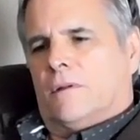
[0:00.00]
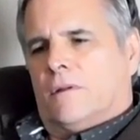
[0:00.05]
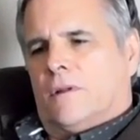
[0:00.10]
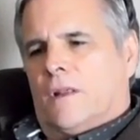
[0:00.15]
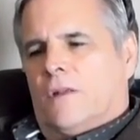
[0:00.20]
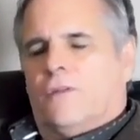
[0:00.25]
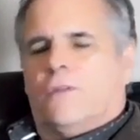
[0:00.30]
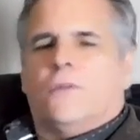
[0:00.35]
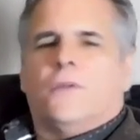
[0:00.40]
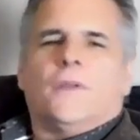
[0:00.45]

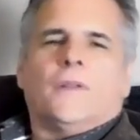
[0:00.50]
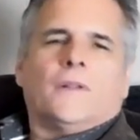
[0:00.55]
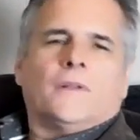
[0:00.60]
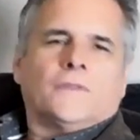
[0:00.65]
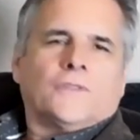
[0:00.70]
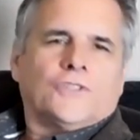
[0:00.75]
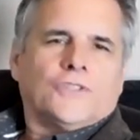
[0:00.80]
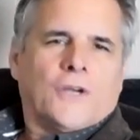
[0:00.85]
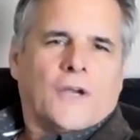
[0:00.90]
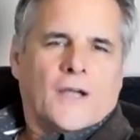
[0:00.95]
and doing their
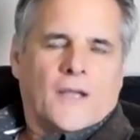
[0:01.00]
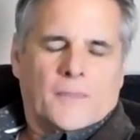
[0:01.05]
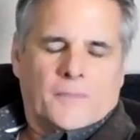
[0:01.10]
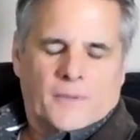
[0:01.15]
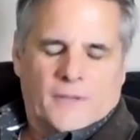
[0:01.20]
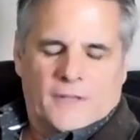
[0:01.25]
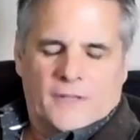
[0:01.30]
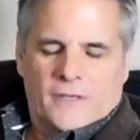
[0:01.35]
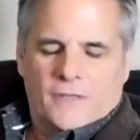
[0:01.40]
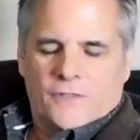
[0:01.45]
job.
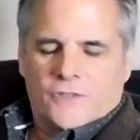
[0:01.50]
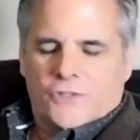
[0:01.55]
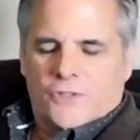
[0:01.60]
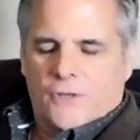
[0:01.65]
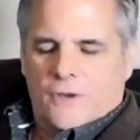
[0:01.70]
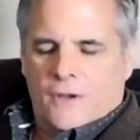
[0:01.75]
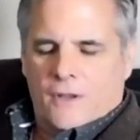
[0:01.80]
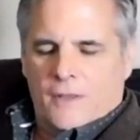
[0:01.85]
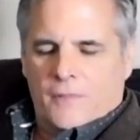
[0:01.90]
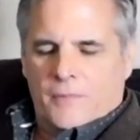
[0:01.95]
And their
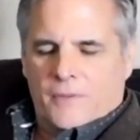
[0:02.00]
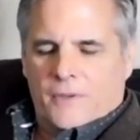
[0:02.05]
job